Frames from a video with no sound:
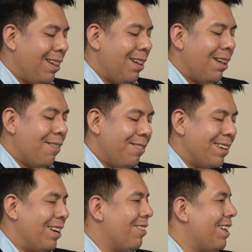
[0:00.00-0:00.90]
Love
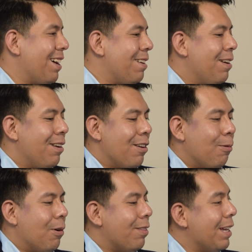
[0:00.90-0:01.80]
to hear that.
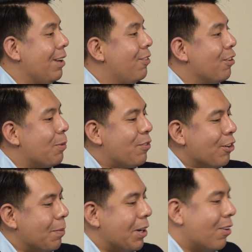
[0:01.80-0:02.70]
No, well, thank you so much
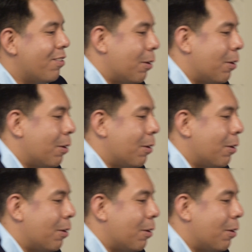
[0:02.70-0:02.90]
for coming on to